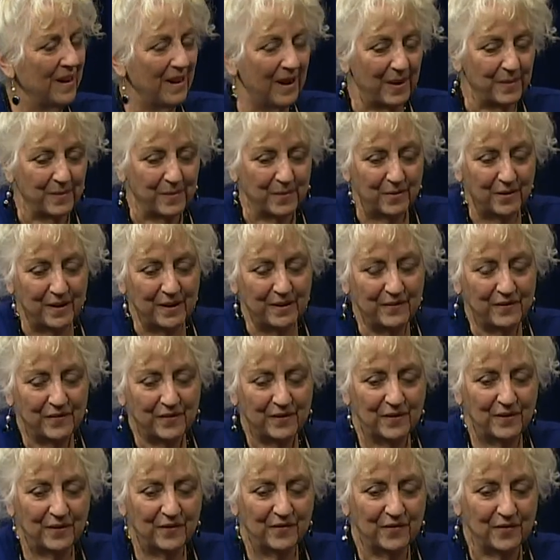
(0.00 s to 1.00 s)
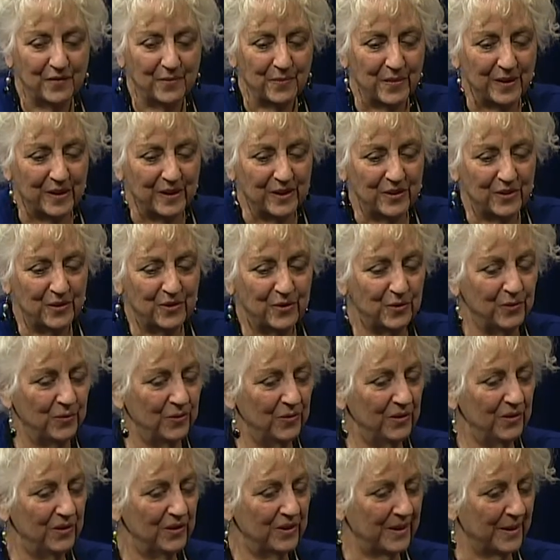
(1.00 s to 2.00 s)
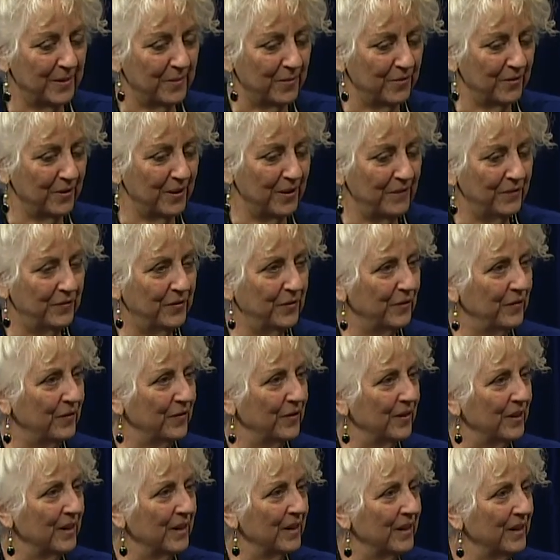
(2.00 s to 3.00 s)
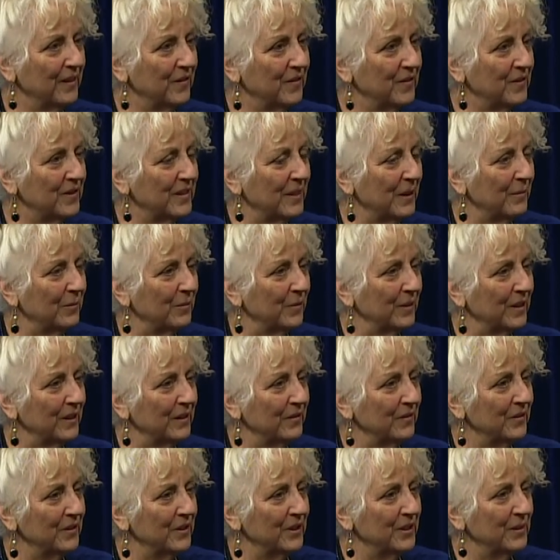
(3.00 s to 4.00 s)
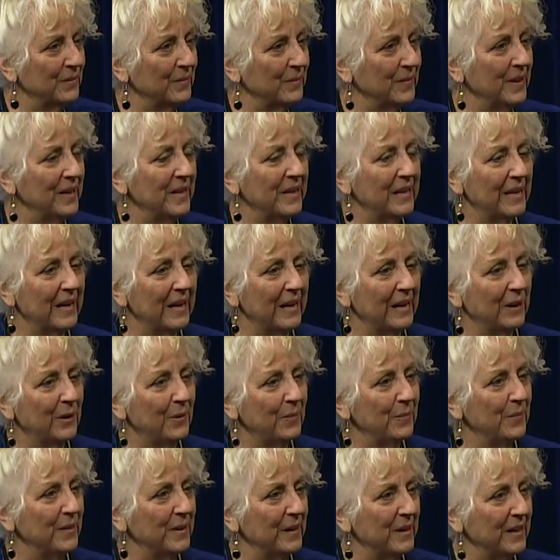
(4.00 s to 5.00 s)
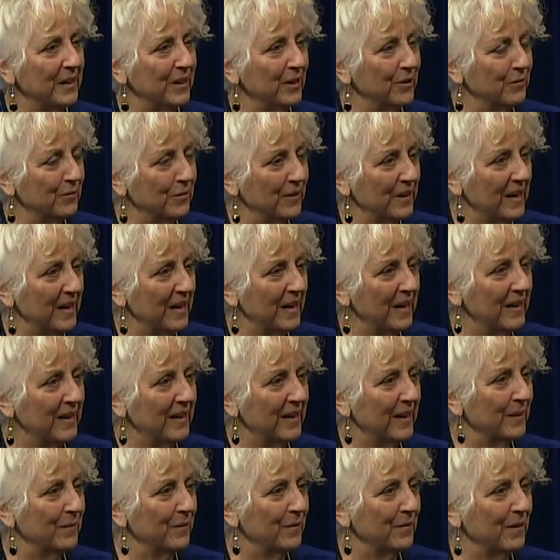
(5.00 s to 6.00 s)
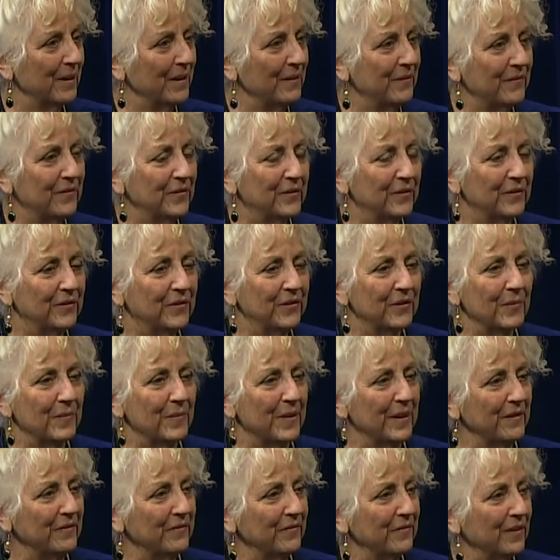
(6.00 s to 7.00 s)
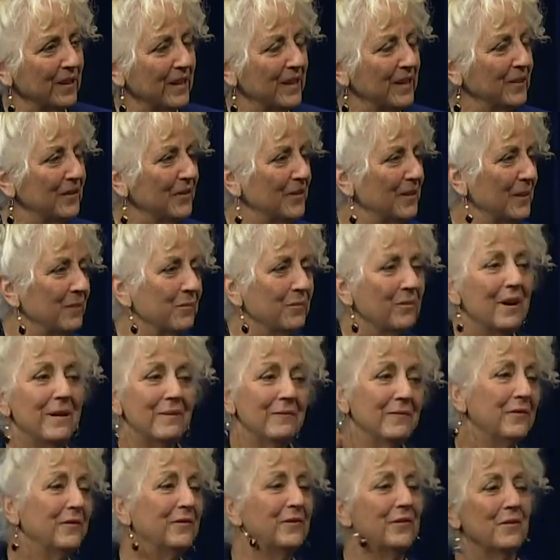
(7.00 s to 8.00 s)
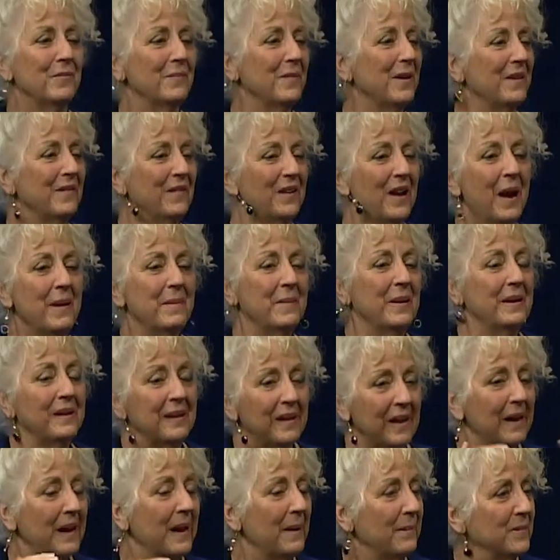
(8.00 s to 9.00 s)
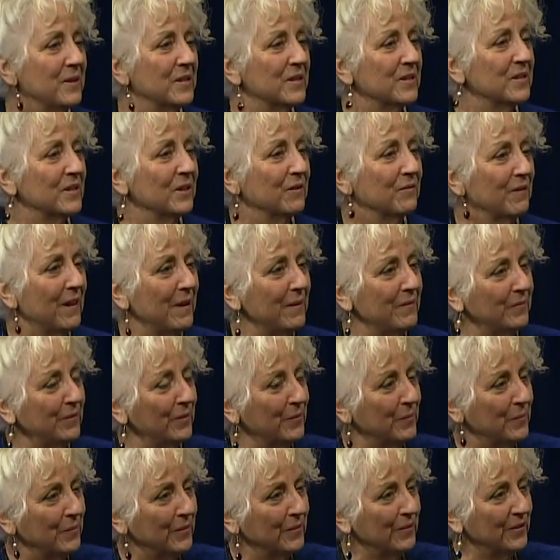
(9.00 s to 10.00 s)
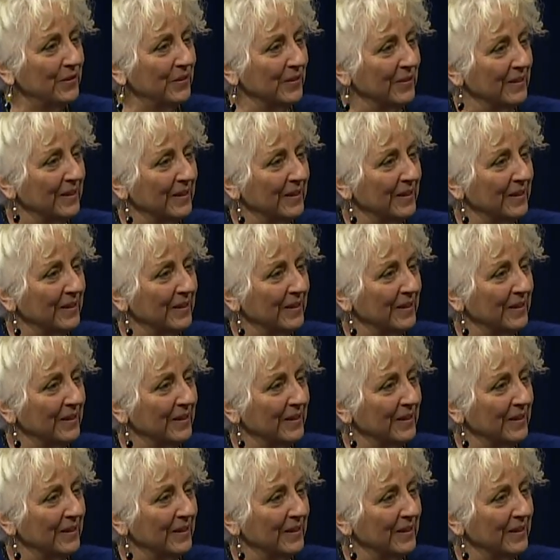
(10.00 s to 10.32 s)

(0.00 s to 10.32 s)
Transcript: I'm grateful for my students. I'm grateful for the gifts that were given to me that helped me create. I'm grateful for my friends. I'm grateful for I'm just a grateful person.